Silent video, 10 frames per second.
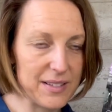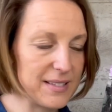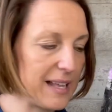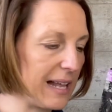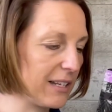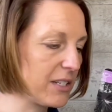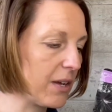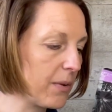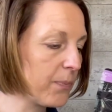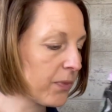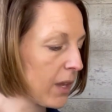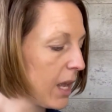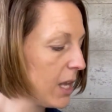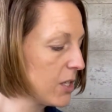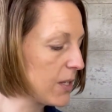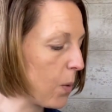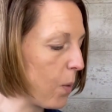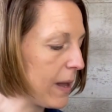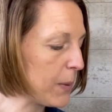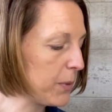xylitol. So
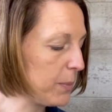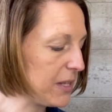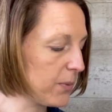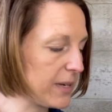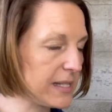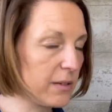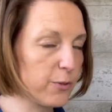what would be the reason for